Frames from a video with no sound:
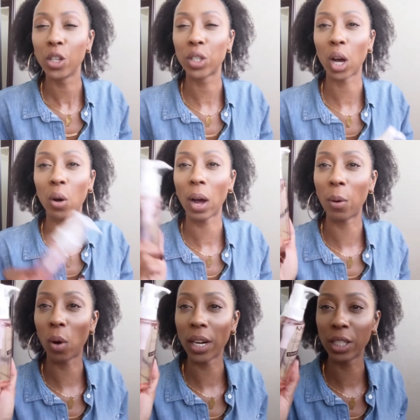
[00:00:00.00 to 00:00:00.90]
so
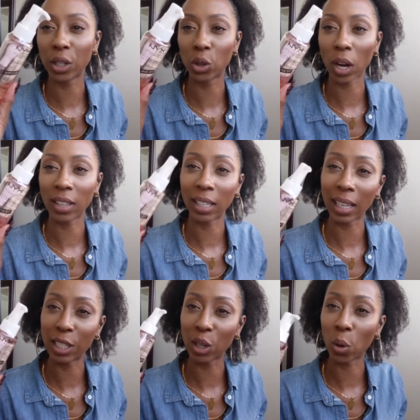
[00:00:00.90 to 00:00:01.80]
i wanted to try the
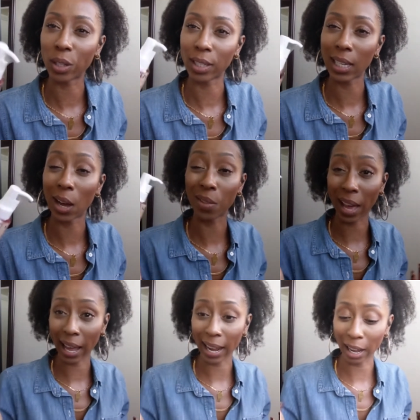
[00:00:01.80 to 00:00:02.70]
cleansing oil to see how
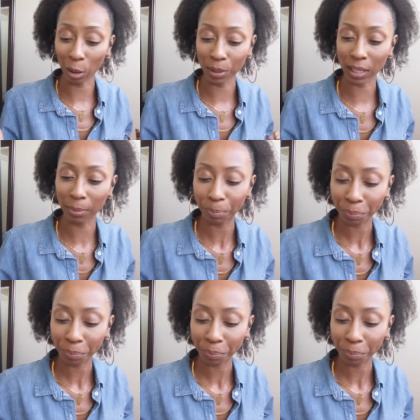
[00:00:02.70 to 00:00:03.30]
that helps